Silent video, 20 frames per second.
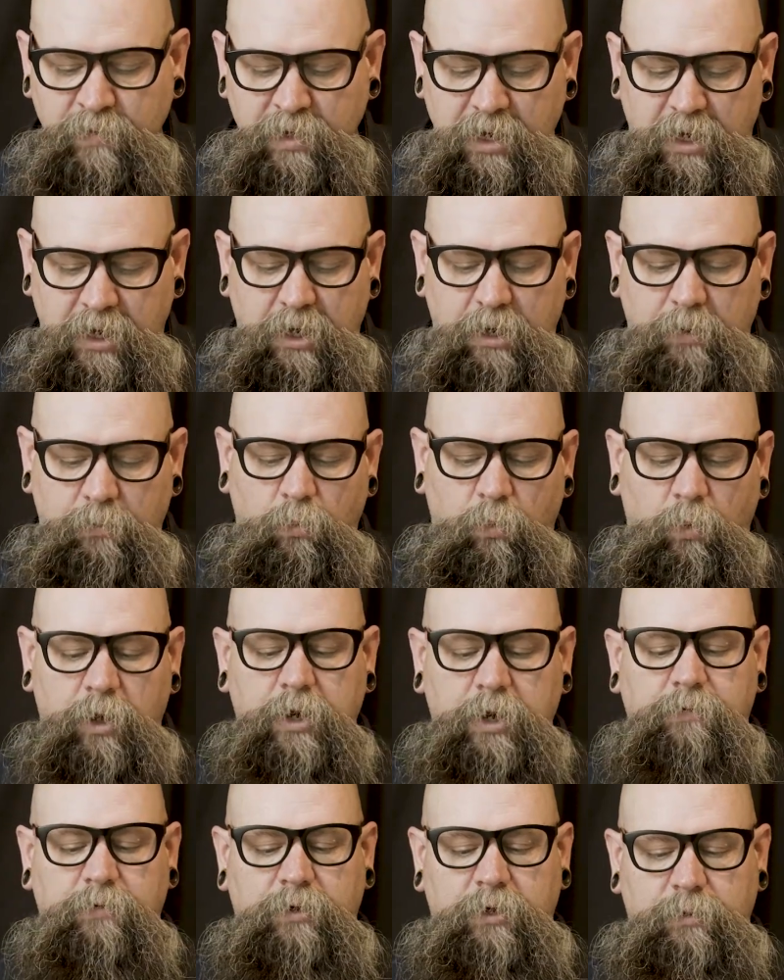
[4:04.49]
One
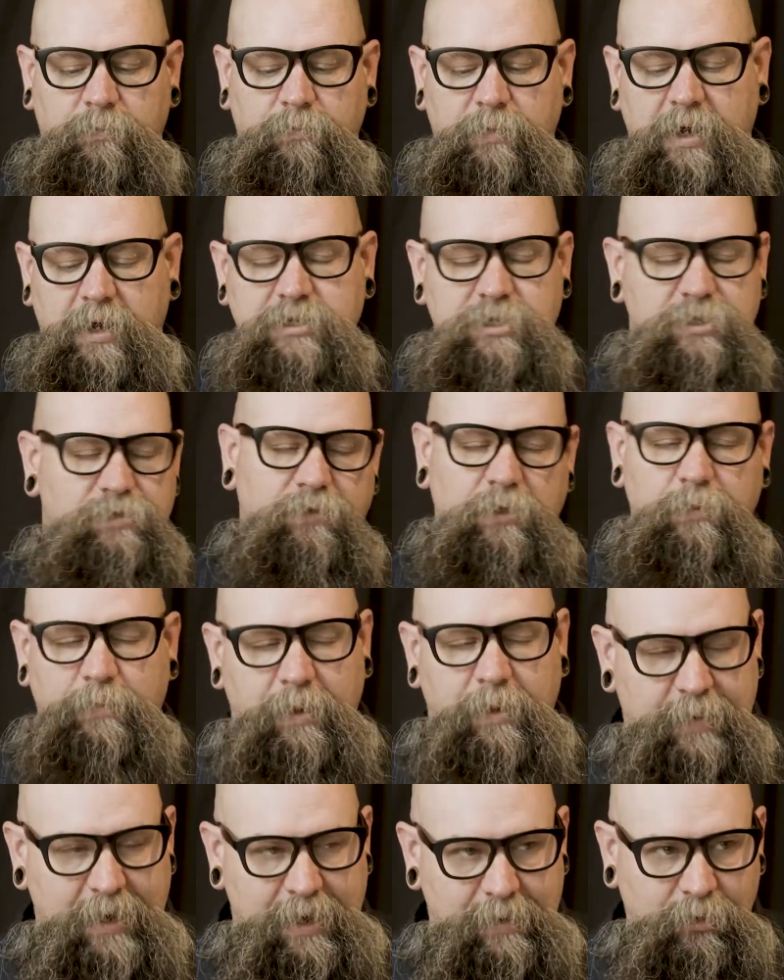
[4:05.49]
of them, I just flipped
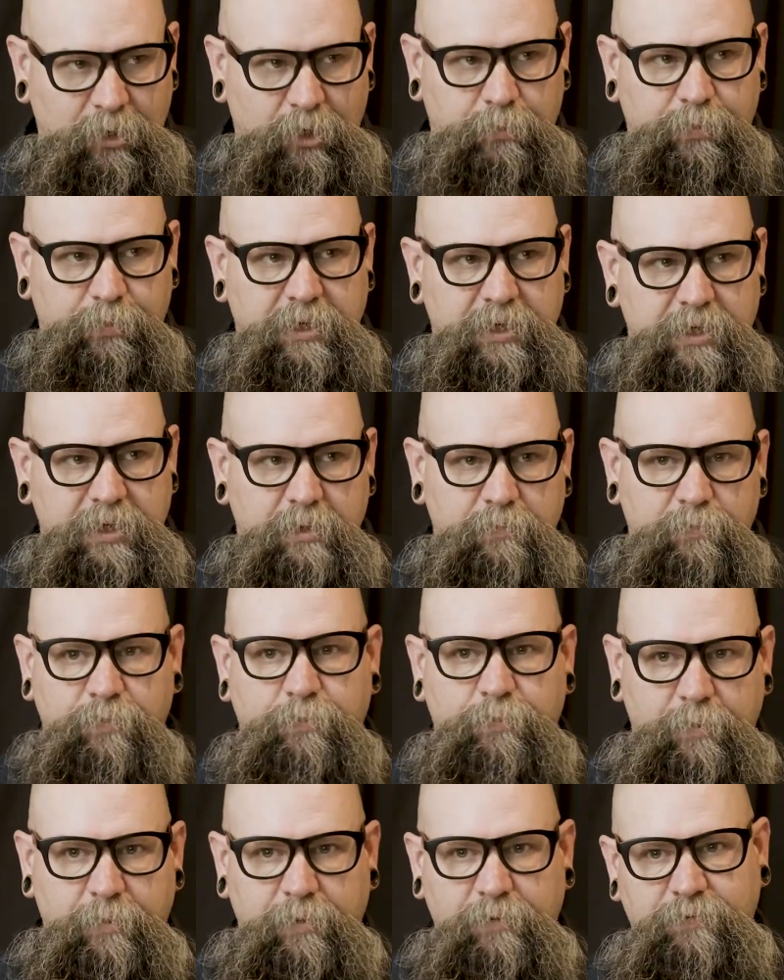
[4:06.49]
my Bible open and
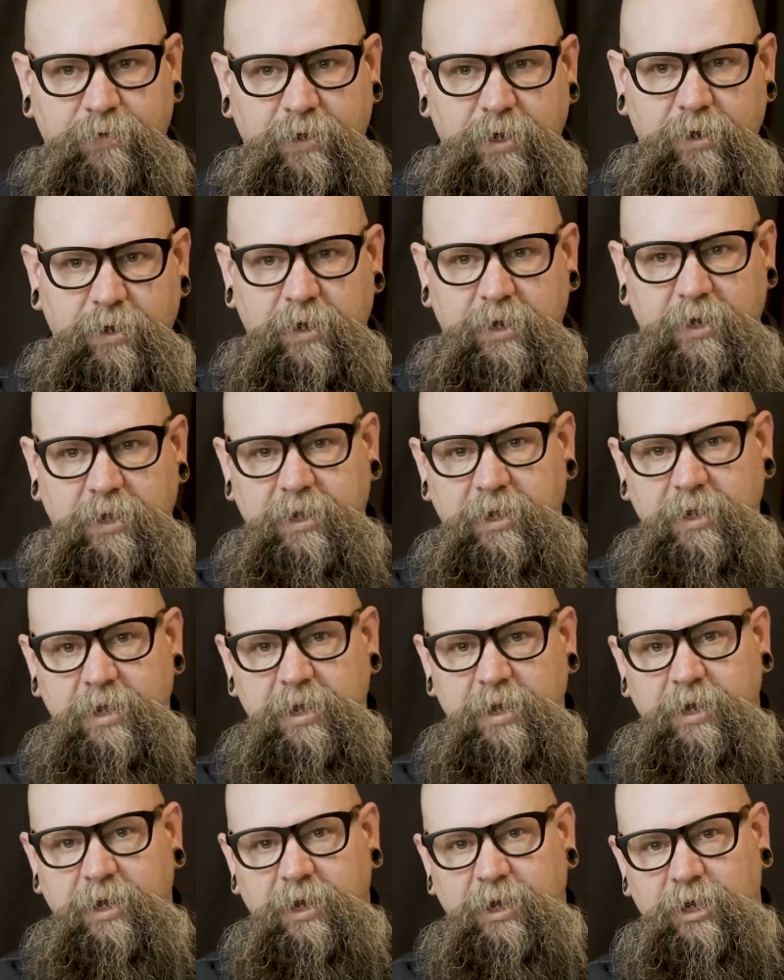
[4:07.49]
put my finger in it.
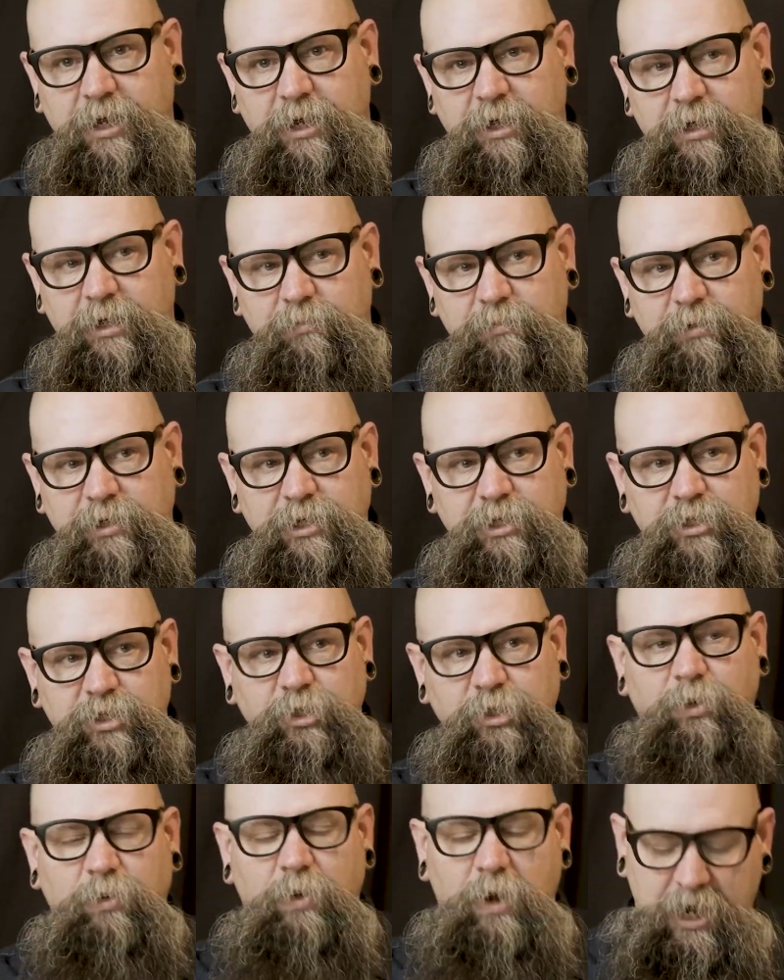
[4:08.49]
In
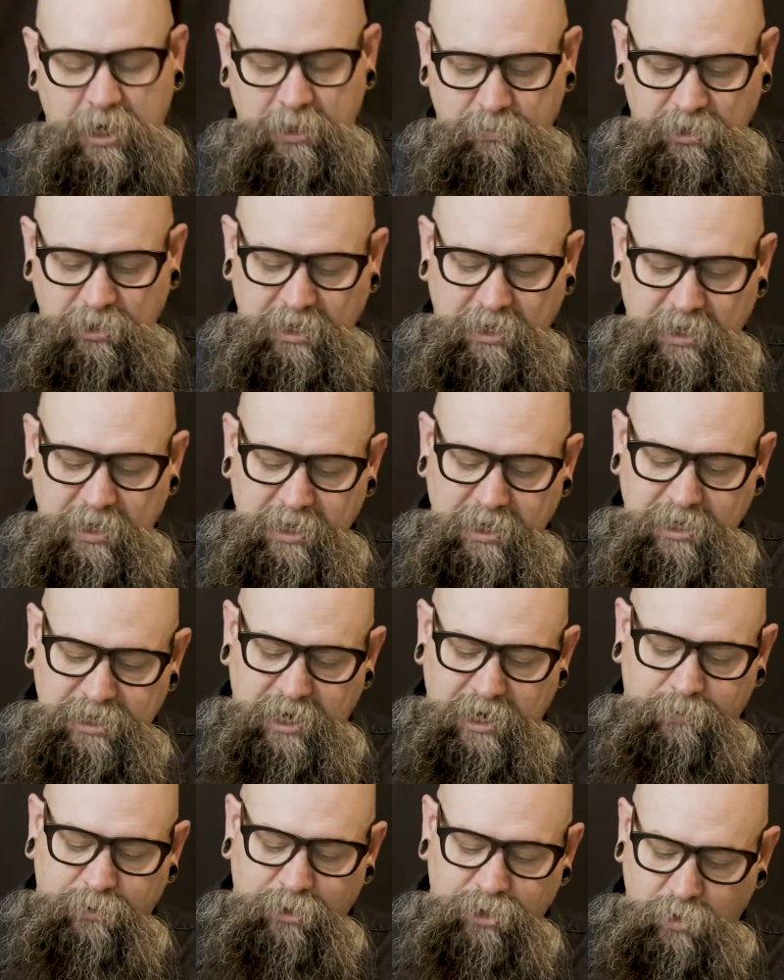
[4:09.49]
Deuteronomy
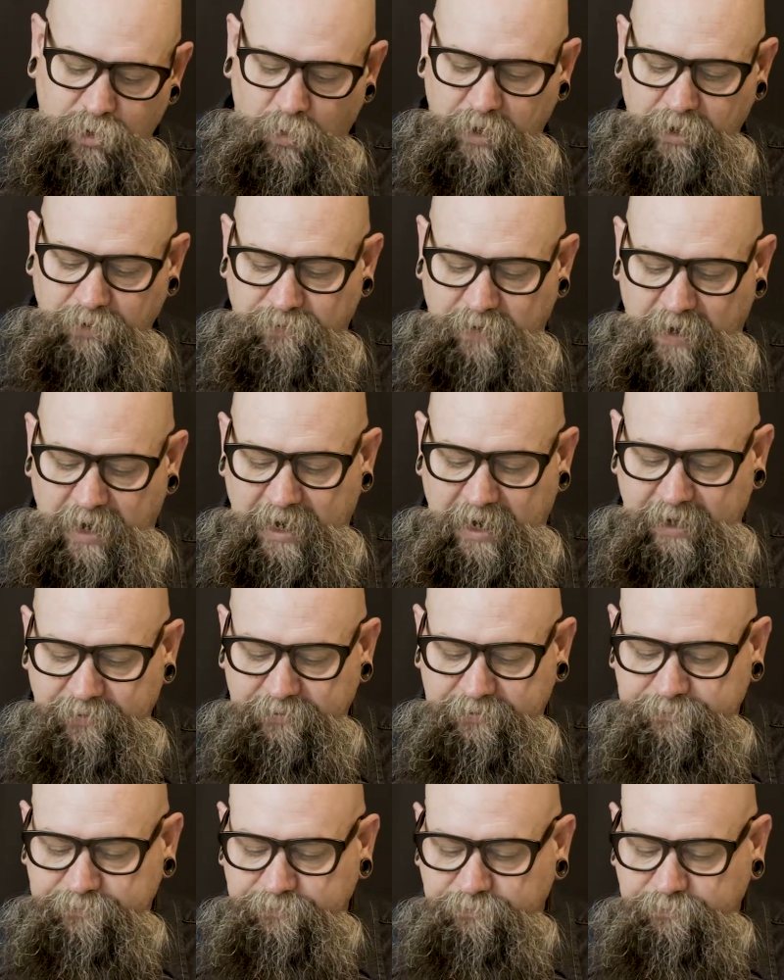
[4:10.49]
chapter 25,